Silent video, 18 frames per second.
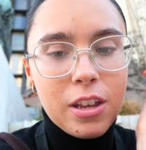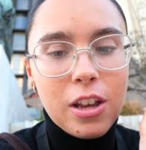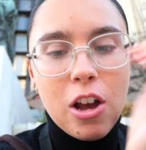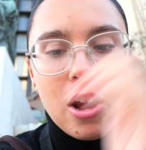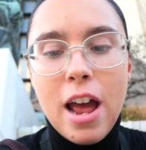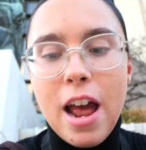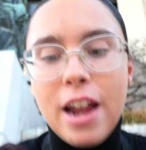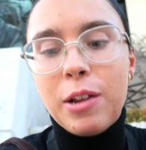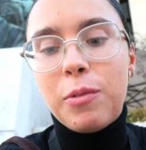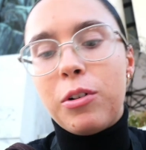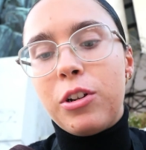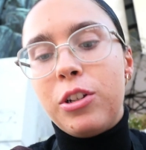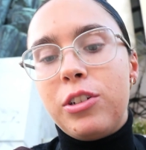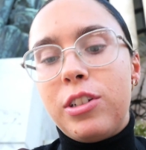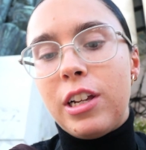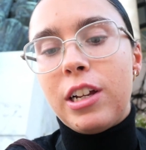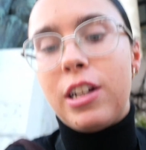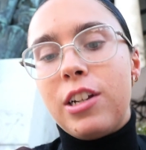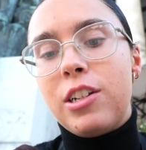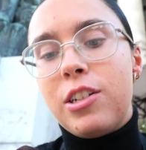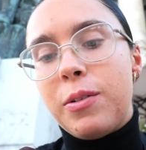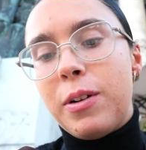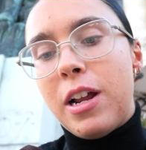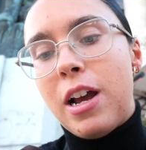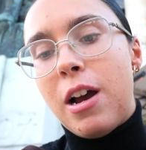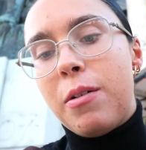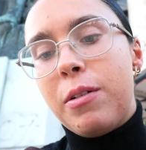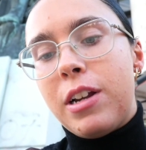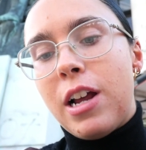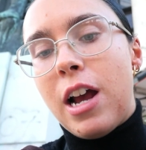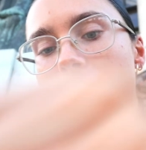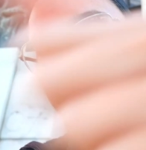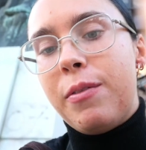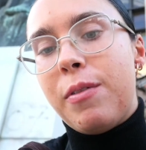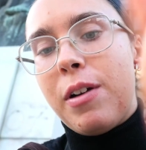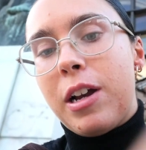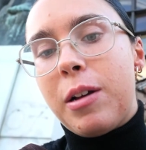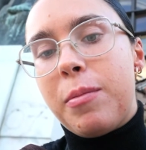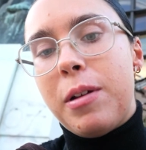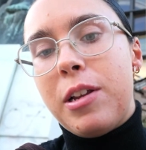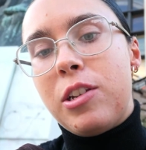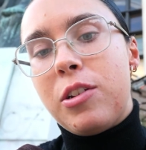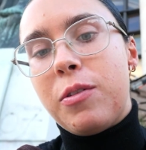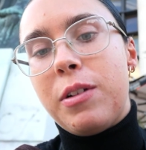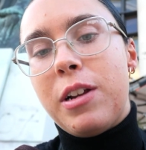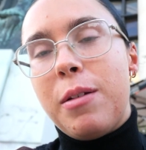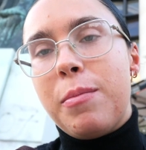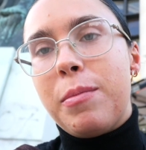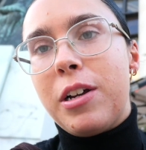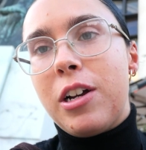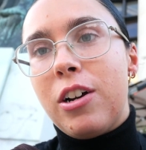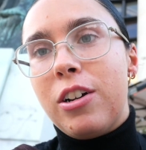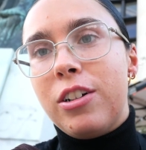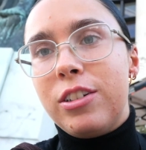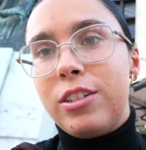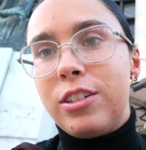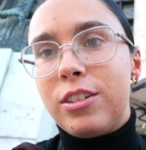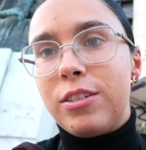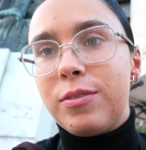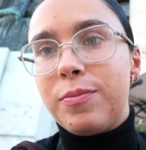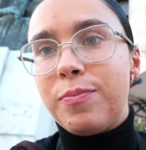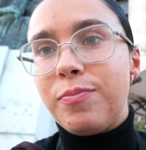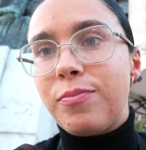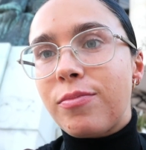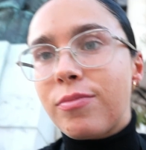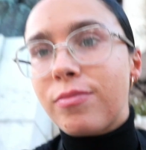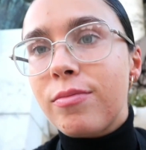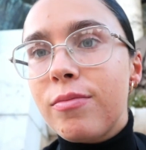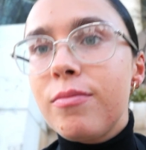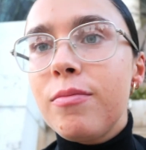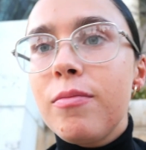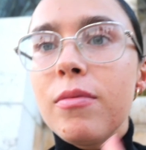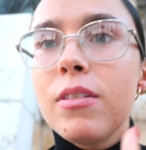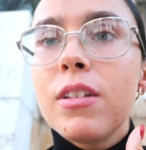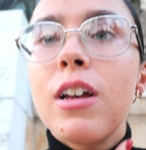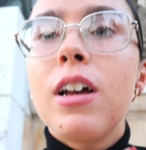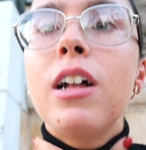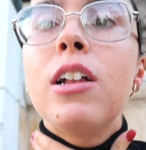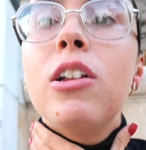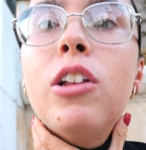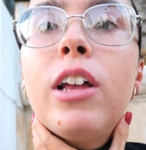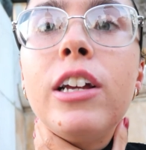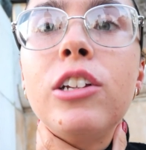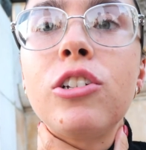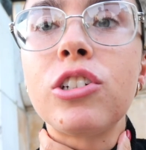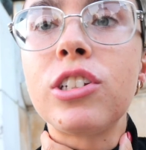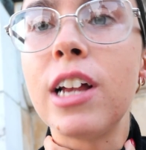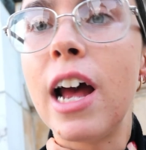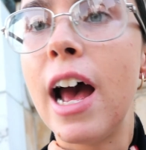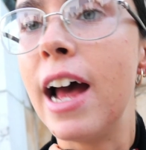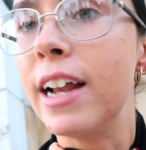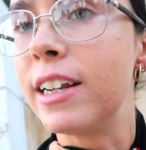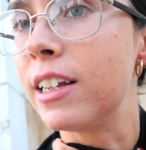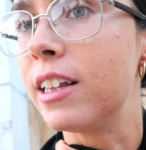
anyone who's doing it, I would highly recommend doing it, because we're just ahead in